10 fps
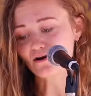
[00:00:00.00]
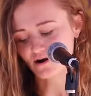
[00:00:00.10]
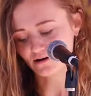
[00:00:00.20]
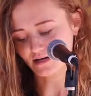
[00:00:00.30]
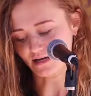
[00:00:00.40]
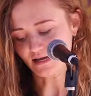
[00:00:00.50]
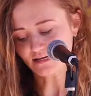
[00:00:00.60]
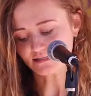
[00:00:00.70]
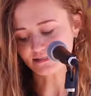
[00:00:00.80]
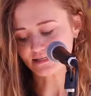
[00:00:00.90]
heartening
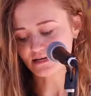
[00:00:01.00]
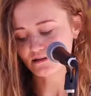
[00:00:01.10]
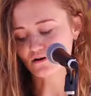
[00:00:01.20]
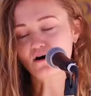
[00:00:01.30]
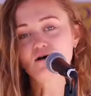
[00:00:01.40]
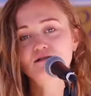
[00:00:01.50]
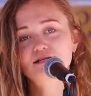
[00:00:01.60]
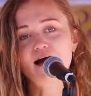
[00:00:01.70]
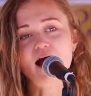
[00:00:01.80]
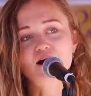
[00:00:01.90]
to see the call
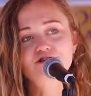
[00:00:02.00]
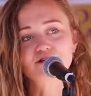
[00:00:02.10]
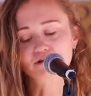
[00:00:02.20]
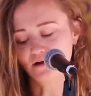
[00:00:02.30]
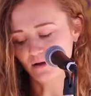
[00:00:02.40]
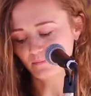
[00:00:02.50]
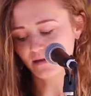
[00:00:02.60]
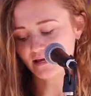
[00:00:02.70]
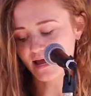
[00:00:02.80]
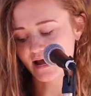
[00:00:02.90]
to action
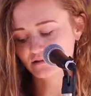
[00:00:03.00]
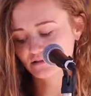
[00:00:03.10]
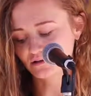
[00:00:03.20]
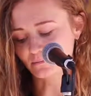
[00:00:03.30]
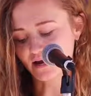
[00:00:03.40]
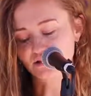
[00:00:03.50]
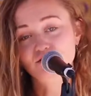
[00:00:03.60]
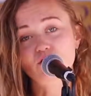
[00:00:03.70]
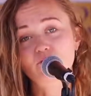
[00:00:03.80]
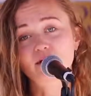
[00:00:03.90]
being answered by
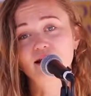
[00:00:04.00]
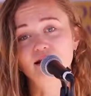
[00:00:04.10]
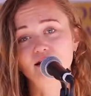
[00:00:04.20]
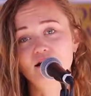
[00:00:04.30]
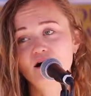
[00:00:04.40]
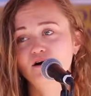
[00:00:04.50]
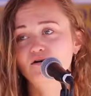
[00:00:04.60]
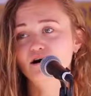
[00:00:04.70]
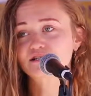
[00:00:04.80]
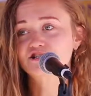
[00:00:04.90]
so many
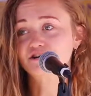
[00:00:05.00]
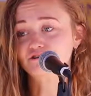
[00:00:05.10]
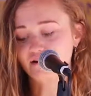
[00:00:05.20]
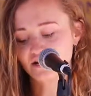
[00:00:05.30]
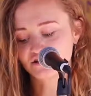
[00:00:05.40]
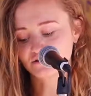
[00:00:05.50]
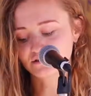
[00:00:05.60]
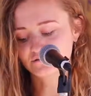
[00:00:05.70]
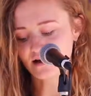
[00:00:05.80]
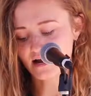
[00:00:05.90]
across generational
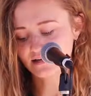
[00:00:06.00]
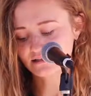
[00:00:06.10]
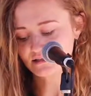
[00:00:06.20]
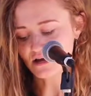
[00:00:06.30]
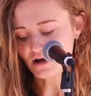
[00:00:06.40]
divides,